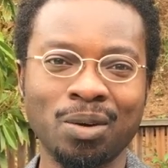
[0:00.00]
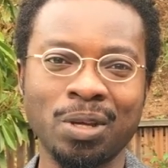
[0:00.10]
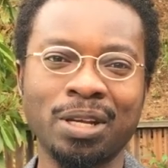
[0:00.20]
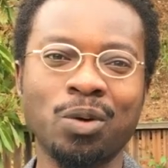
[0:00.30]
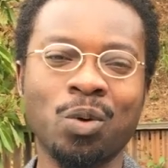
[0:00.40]

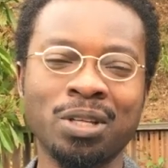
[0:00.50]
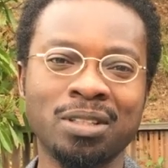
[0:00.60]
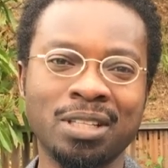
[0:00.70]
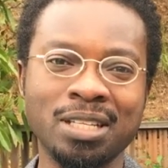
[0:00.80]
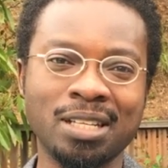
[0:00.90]
You know, one of
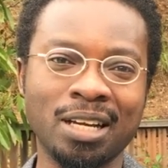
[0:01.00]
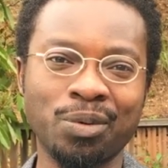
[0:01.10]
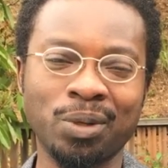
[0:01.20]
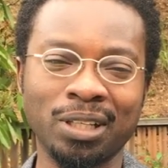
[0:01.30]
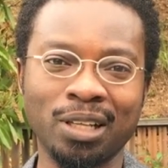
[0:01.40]
the things that I
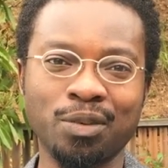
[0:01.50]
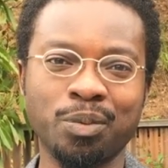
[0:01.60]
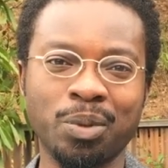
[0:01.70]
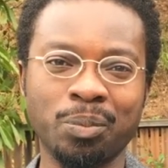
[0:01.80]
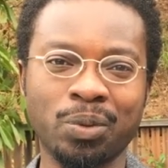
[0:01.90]
really love
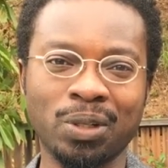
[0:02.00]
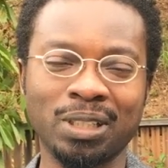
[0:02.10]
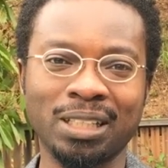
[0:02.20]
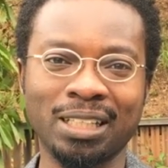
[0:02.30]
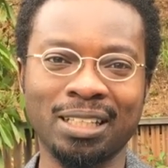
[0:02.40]
about
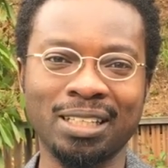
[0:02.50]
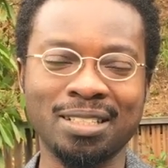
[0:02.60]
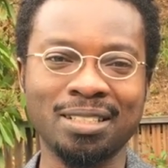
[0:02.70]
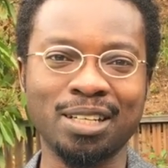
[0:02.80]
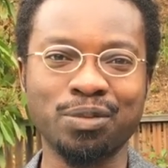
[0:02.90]
Berkeley
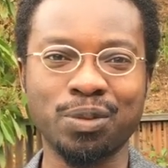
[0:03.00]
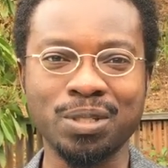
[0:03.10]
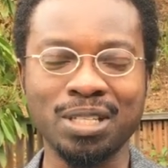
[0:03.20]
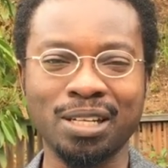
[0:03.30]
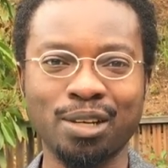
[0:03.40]
is the
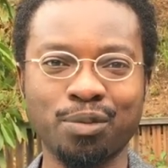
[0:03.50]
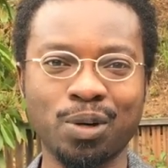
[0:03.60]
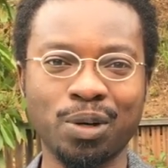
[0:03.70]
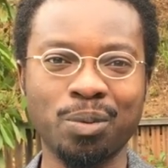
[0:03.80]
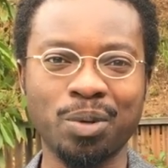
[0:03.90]
diversity of
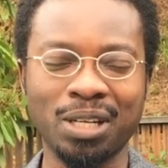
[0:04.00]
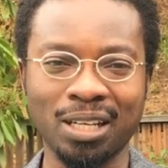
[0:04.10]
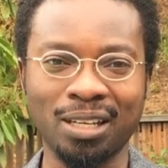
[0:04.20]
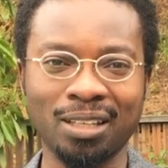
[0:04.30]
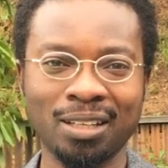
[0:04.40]
our
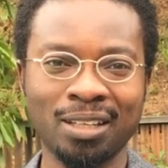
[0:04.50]
community